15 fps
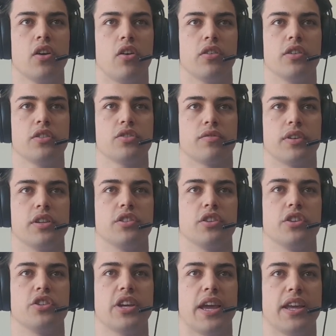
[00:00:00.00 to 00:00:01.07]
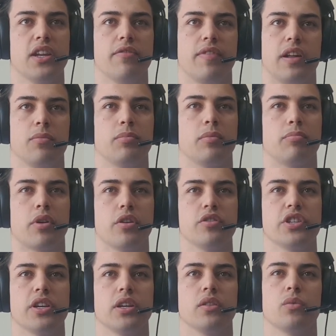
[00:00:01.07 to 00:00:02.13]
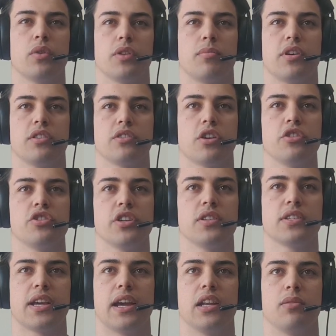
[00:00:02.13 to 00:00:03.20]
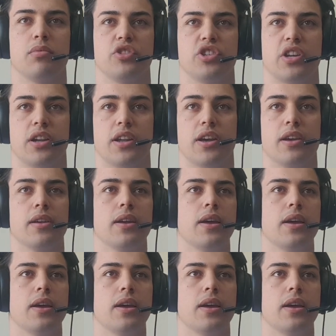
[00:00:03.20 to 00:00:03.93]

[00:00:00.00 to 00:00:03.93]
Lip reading: Honours Research and Development project with my associates Caleb and Sharne.